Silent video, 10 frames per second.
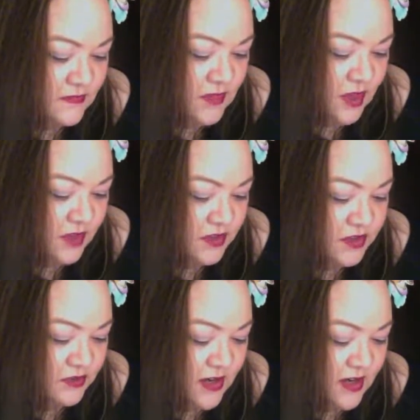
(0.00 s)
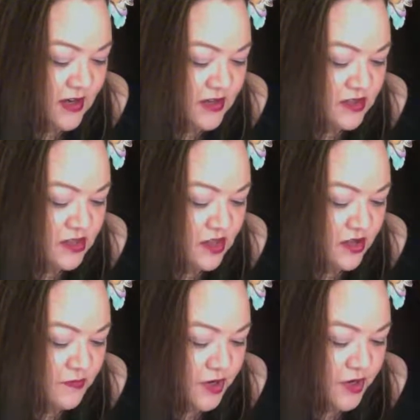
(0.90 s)
Entrees,
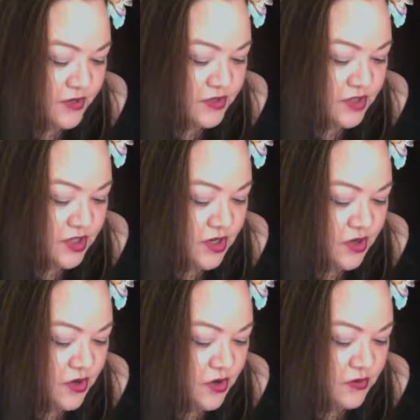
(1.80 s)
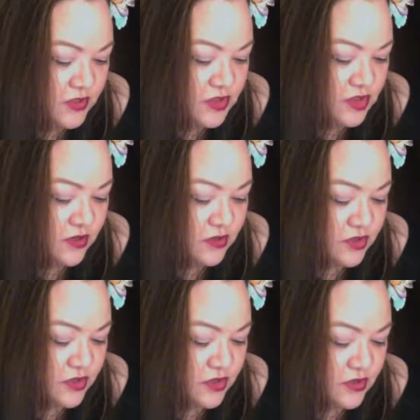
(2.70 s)
no. Burgers, no.
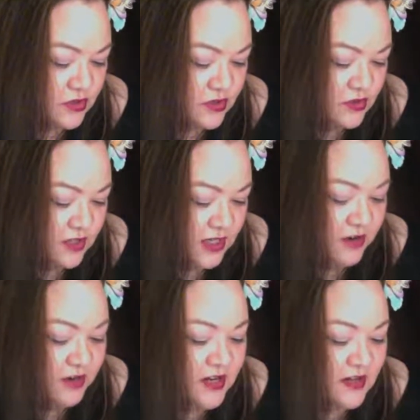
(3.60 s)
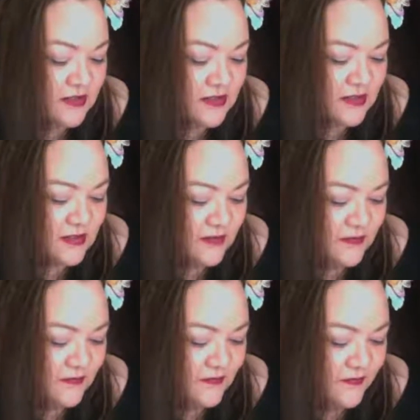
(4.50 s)
Desserts. Here it is.
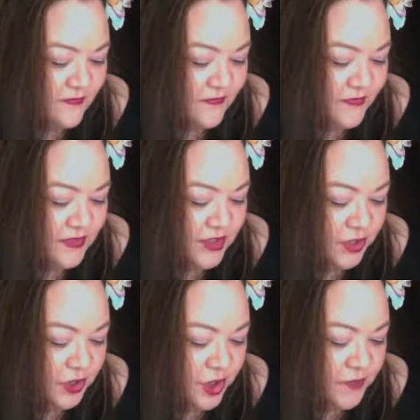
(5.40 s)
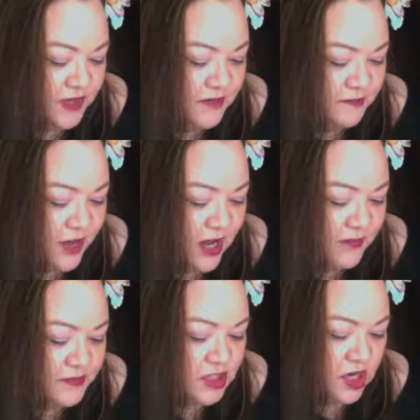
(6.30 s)
The Urban
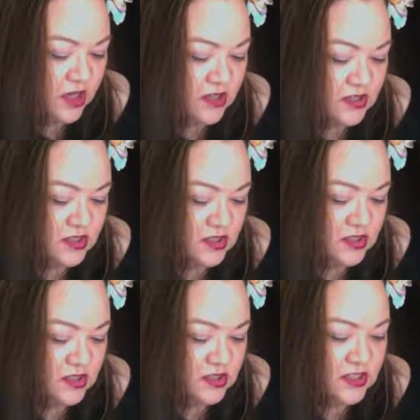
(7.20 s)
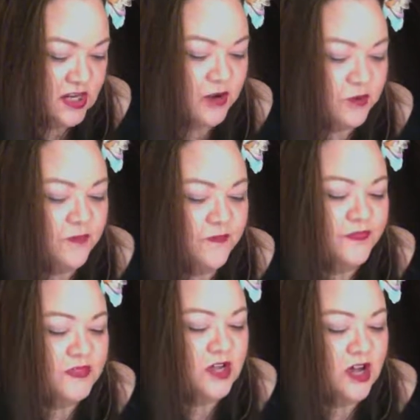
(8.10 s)
Pop Tart. Now,
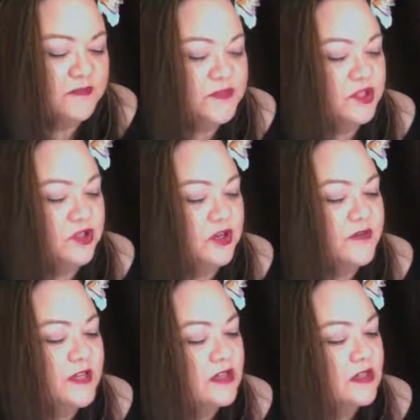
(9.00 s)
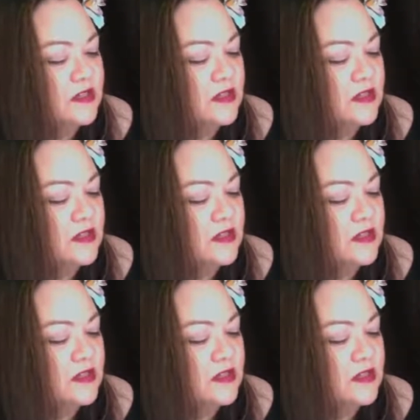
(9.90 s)
Tom's Urban